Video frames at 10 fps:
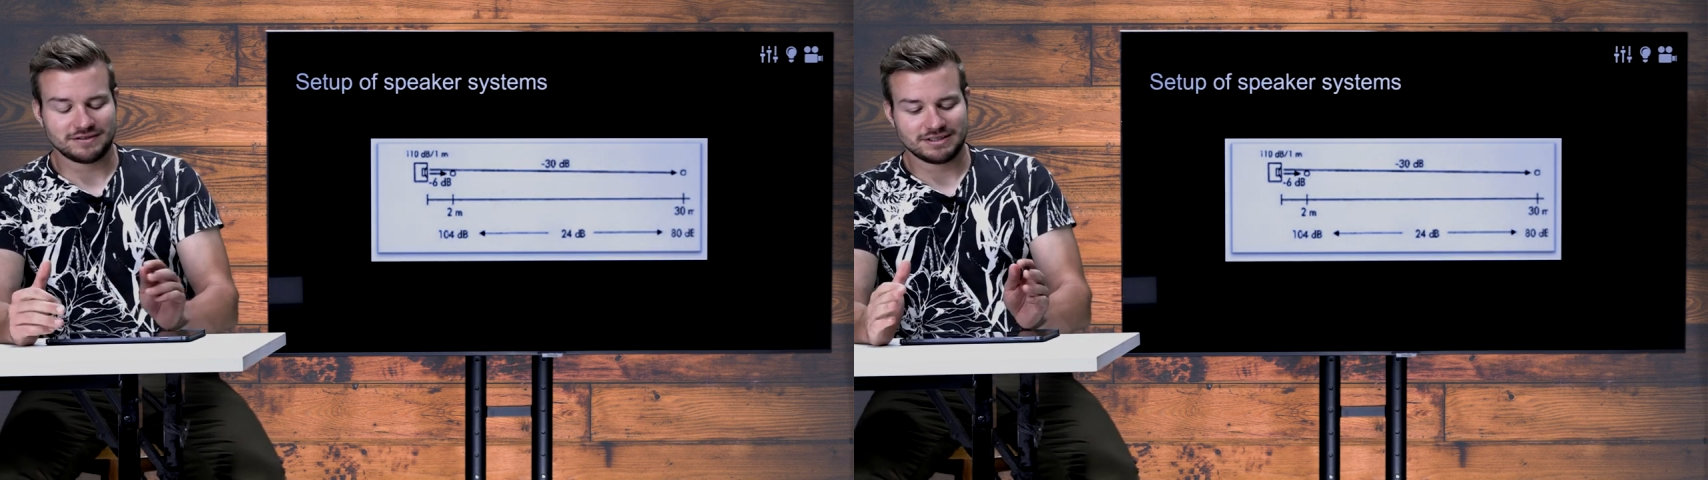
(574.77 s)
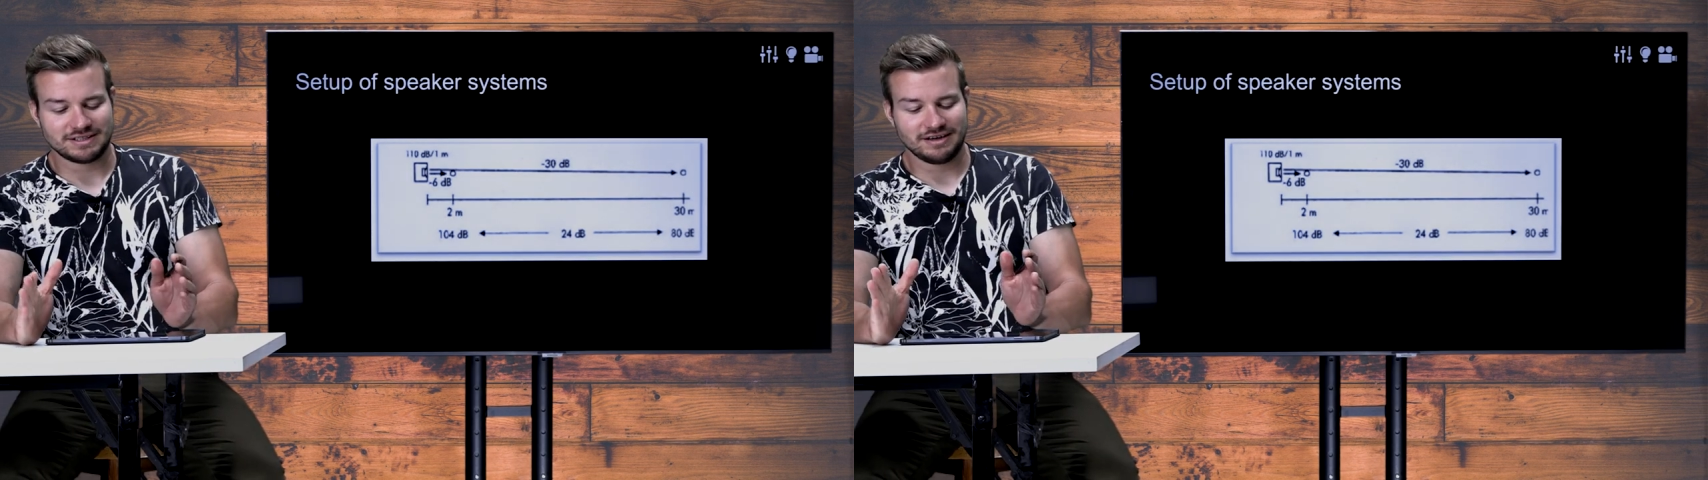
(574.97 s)

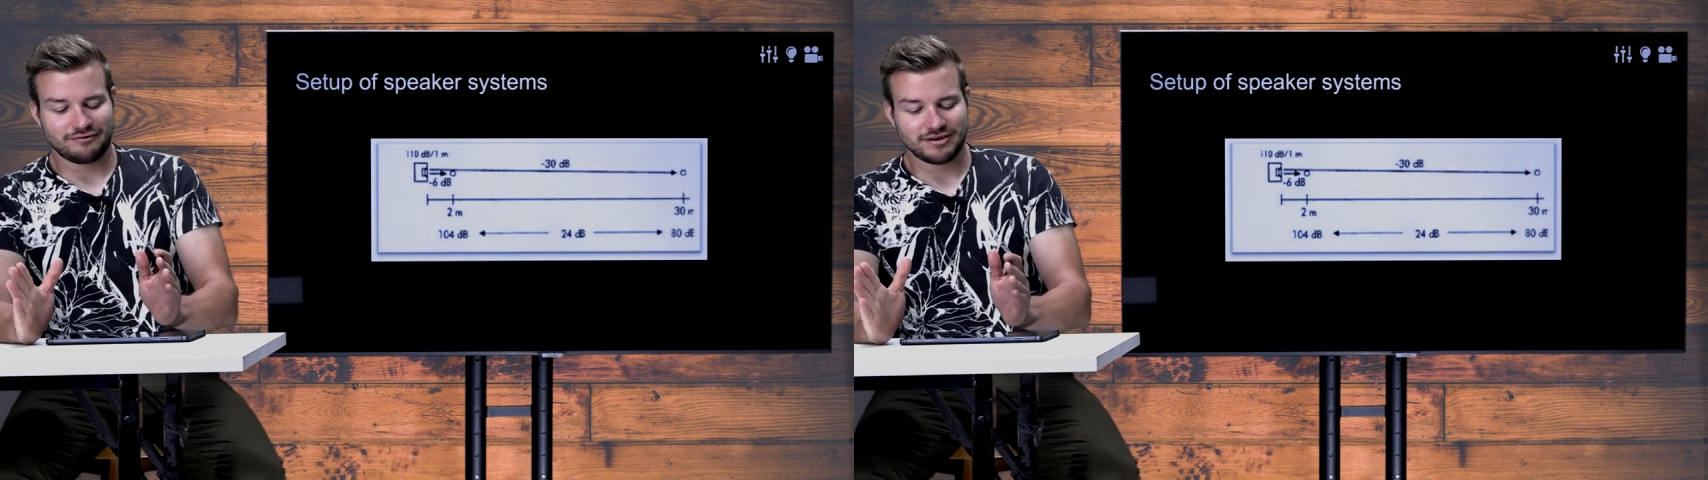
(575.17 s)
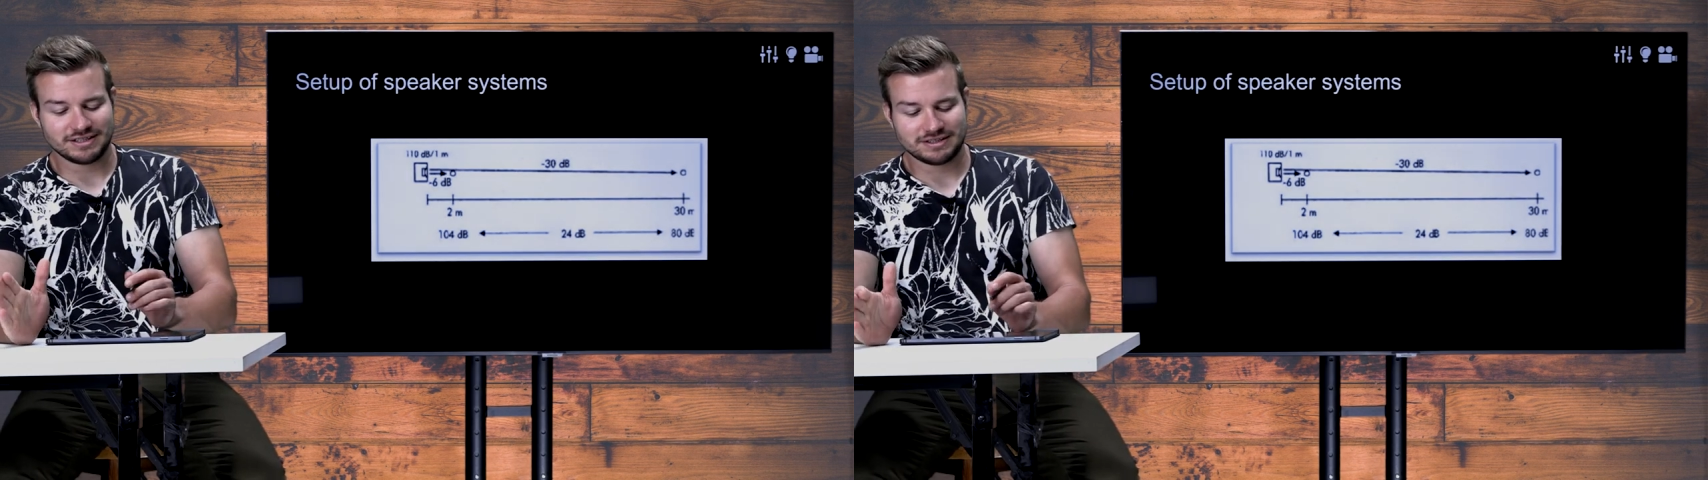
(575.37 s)
So the
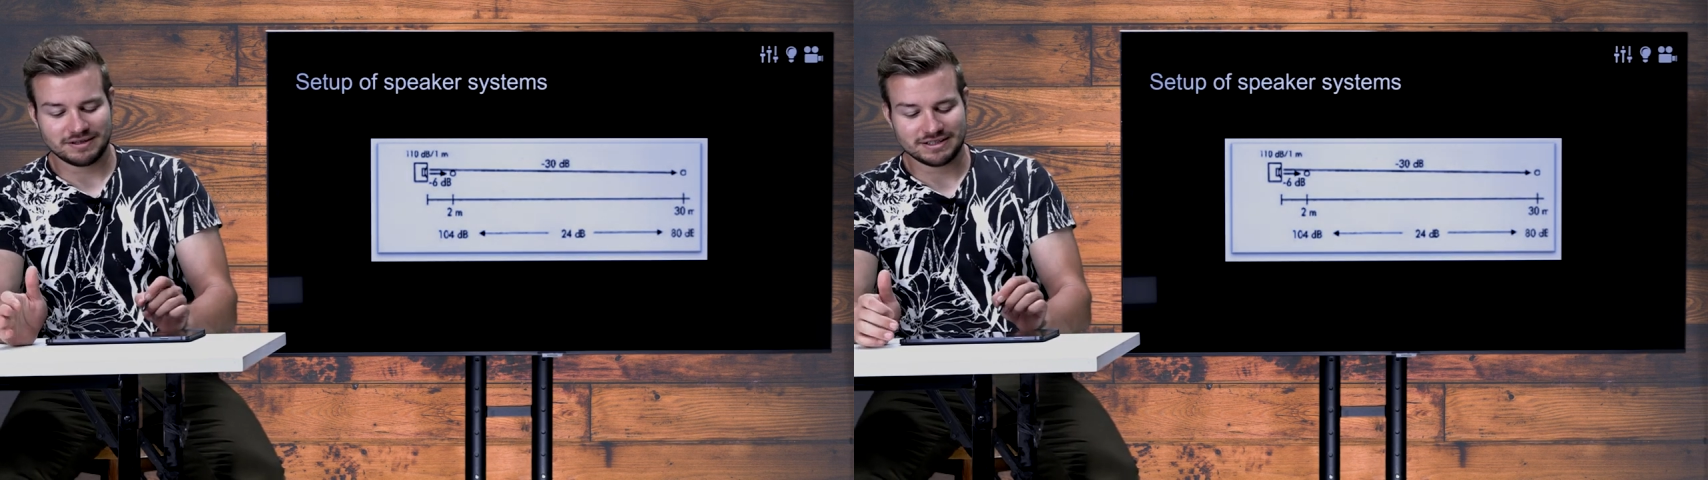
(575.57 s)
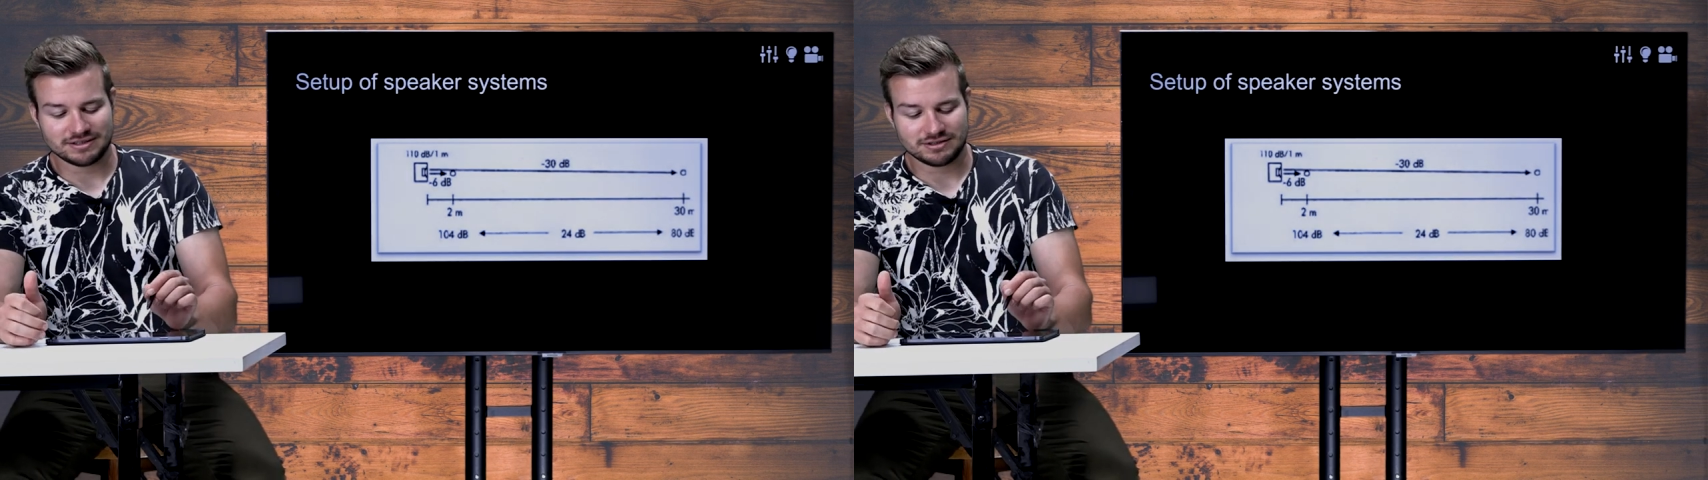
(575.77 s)
difference
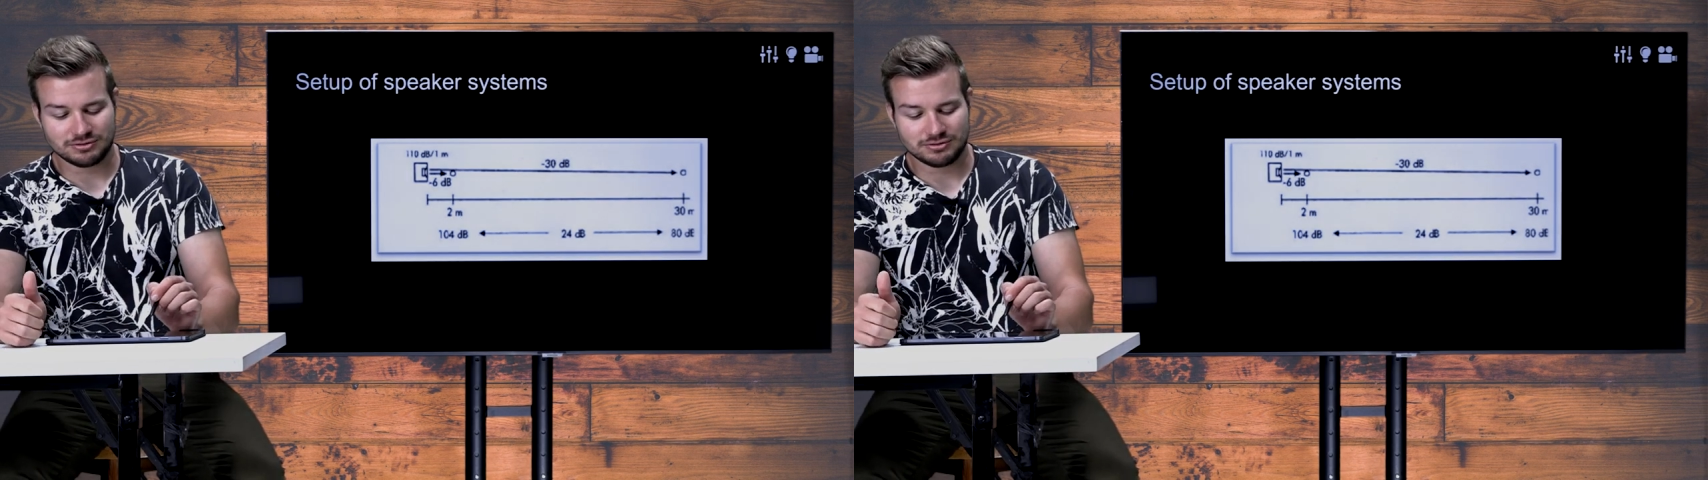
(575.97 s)
is